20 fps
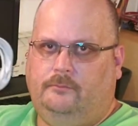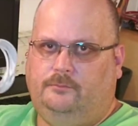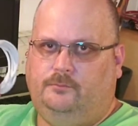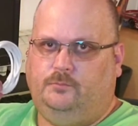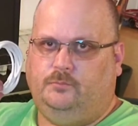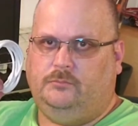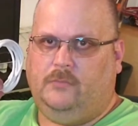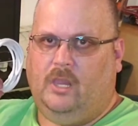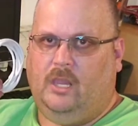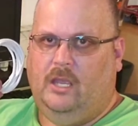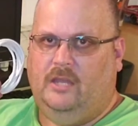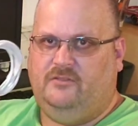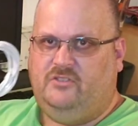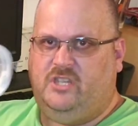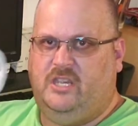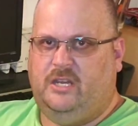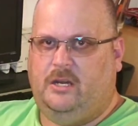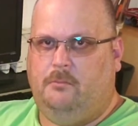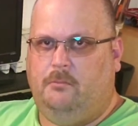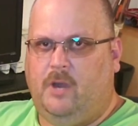I've seen them
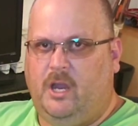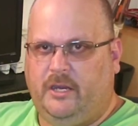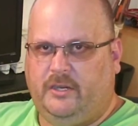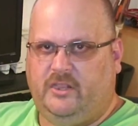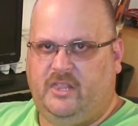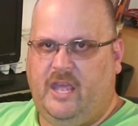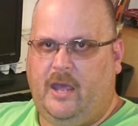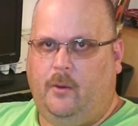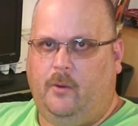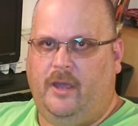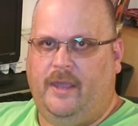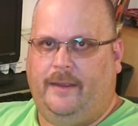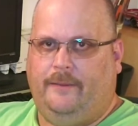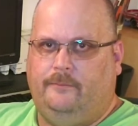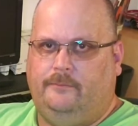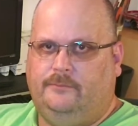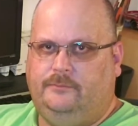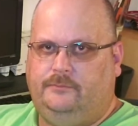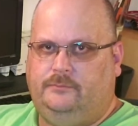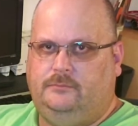marked that way.
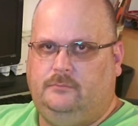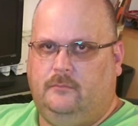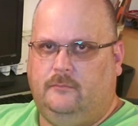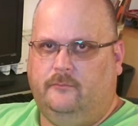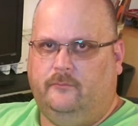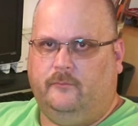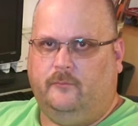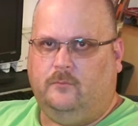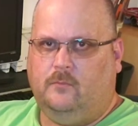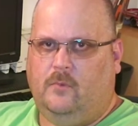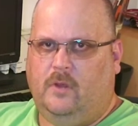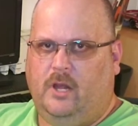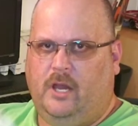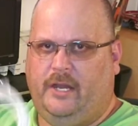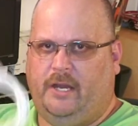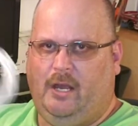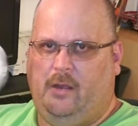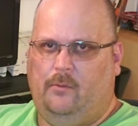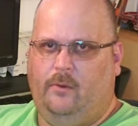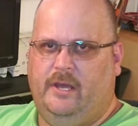And I
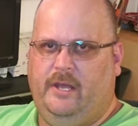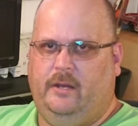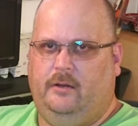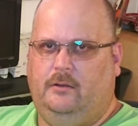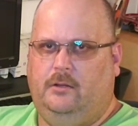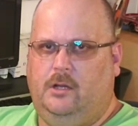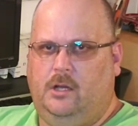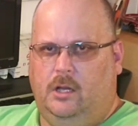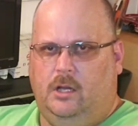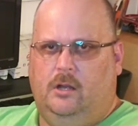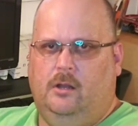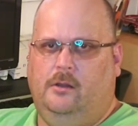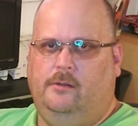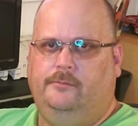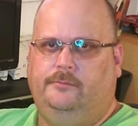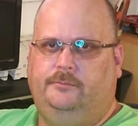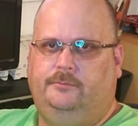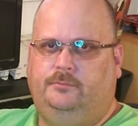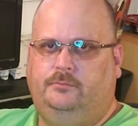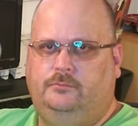went, huh,
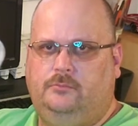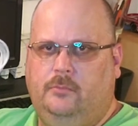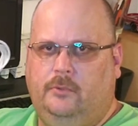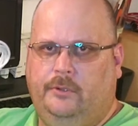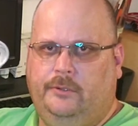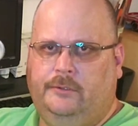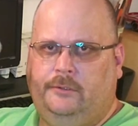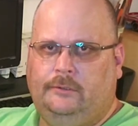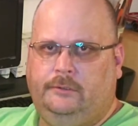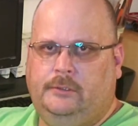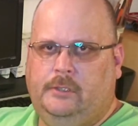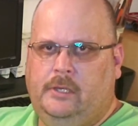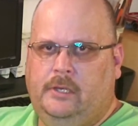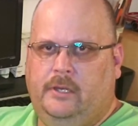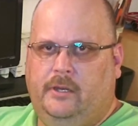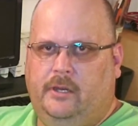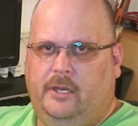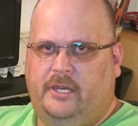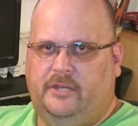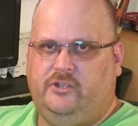
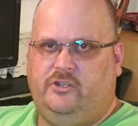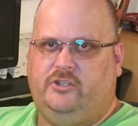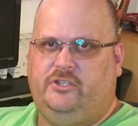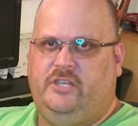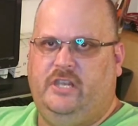interesting.